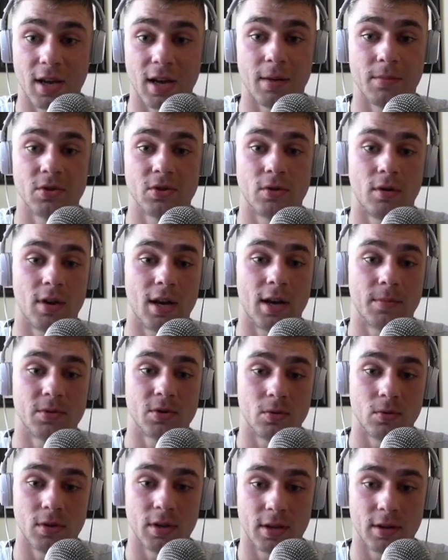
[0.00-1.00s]
Amazon
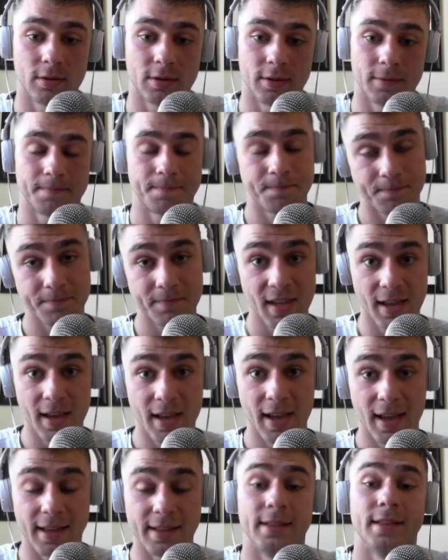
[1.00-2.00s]
absolutely killed it.
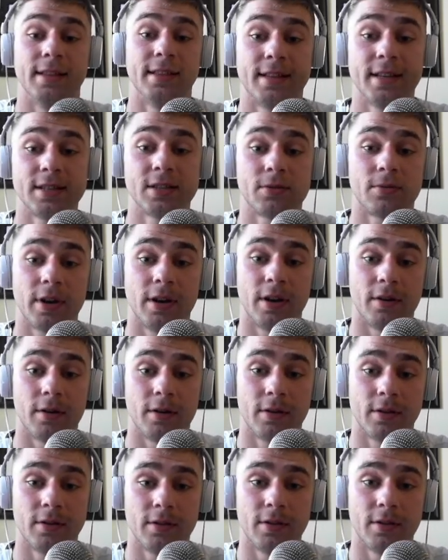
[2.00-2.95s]
And this right here,